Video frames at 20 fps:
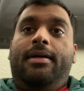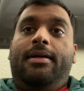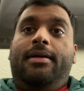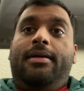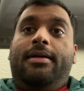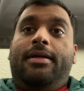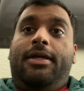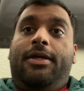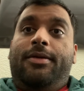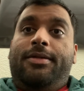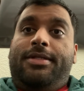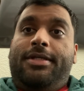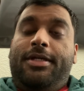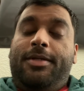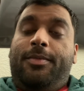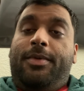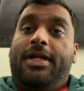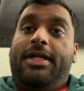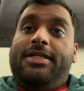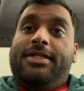YouTube,
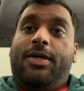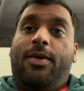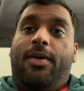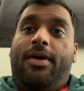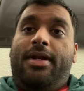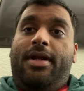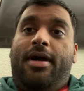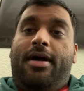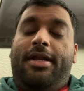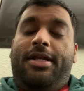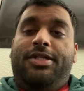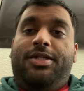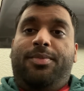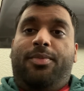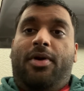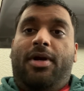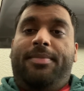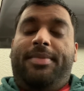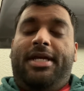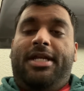what is going on? It's your
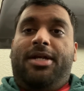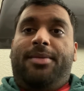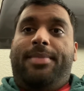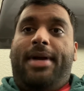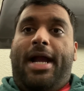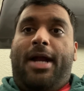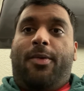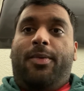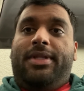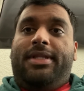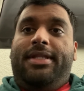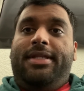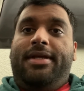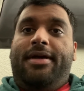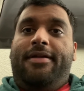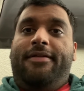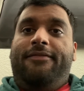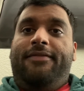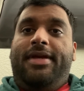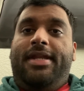boy Peter back with
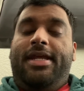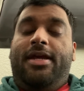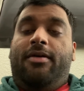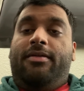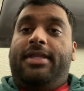another video.